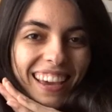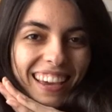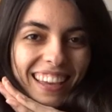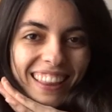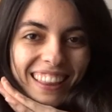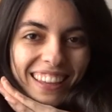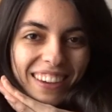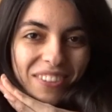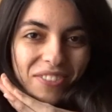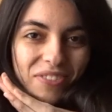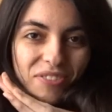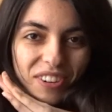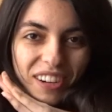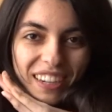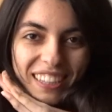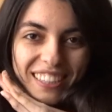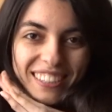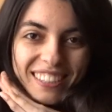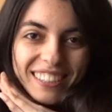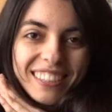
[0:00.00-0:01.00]
Hello
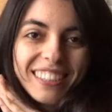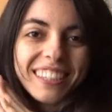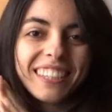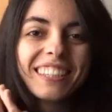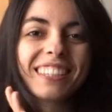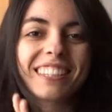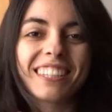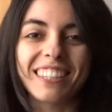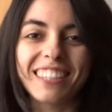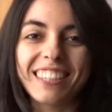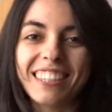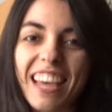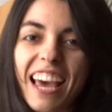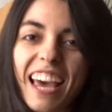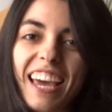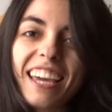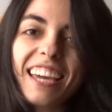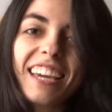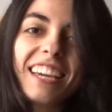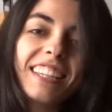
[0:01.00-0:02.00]
friends!
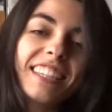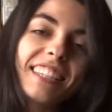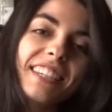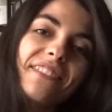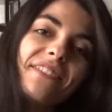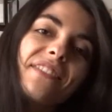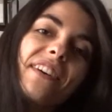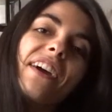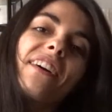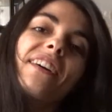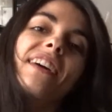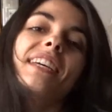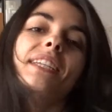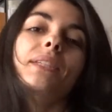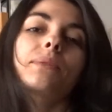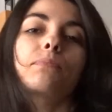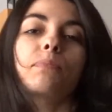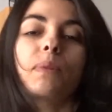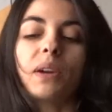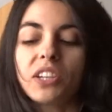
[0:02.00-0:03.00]
Today it's a very
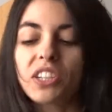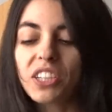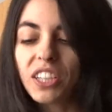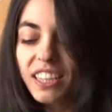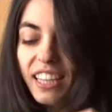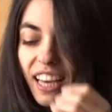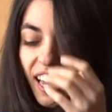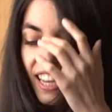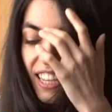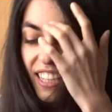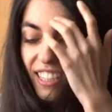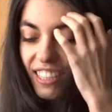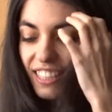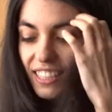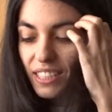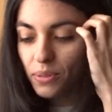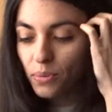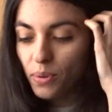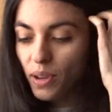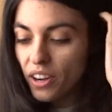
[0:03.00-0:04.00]
special day
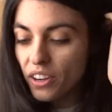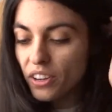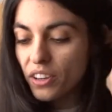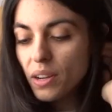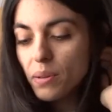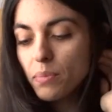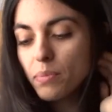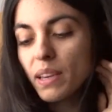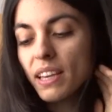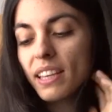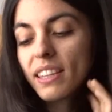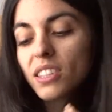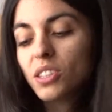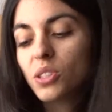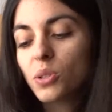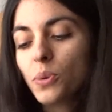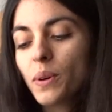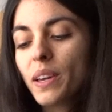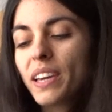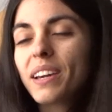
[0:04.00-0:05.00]
since we are gonna be
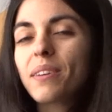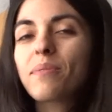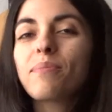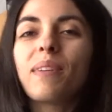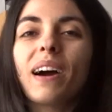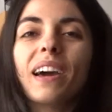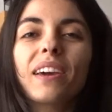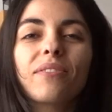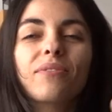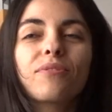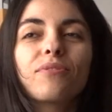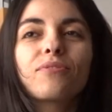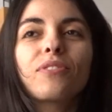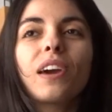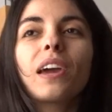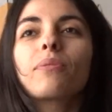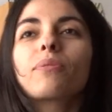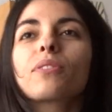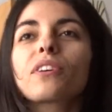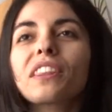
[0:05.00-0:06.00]
doing my
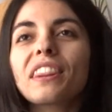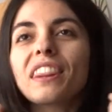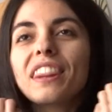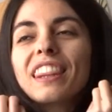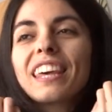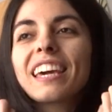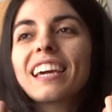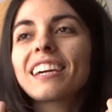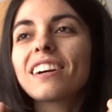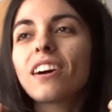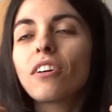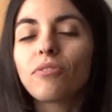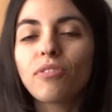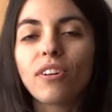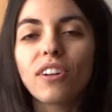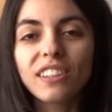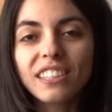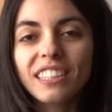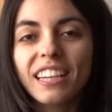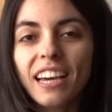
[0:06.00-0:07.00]
favorite thing of
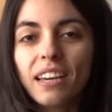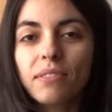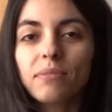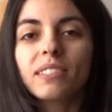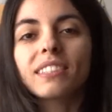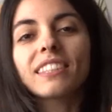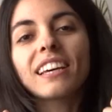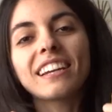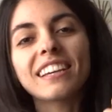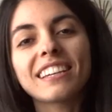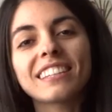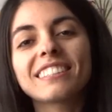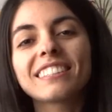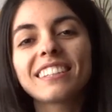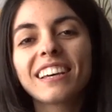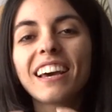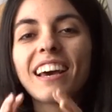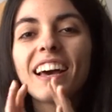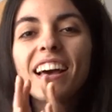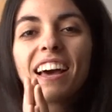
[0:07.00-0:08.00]
all times, that is
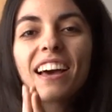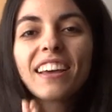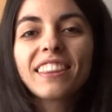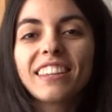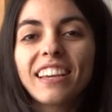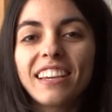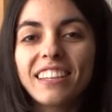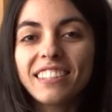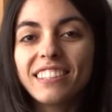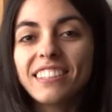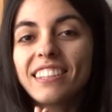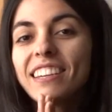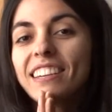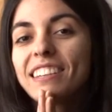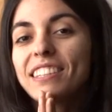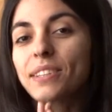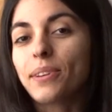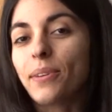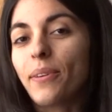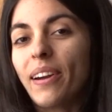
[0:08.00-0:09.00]

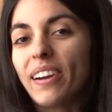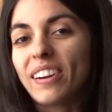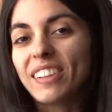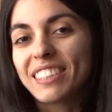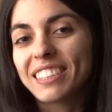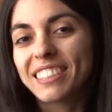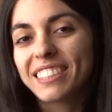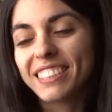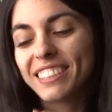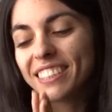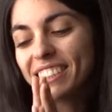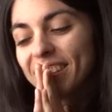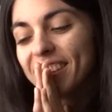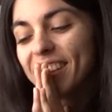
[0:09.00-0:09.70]
Daisy Squares.